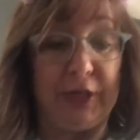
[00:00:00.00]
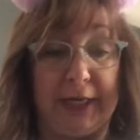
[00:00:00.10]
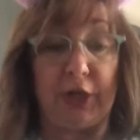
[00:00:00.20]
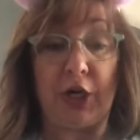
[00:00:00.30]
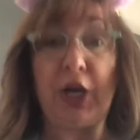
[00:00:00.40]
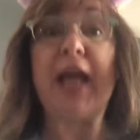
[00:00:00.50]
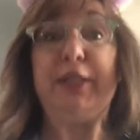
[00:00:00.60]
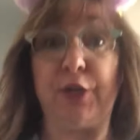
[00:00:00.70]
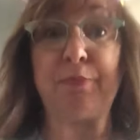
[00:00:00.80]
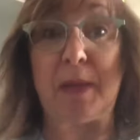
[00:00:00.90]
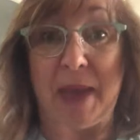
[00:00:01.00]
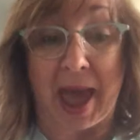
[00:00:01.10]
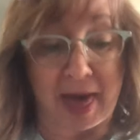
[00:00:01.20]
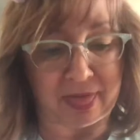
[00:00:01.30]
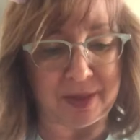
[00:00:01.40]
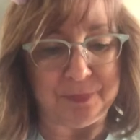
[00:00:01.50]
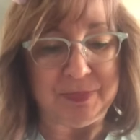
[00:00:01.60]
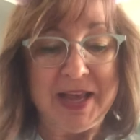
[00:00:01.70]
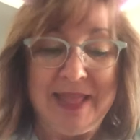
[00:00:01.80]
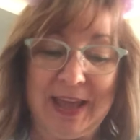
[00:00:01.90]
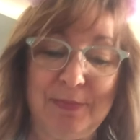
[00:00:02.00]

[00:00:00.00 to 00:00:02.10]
dinner, I took my bath. Then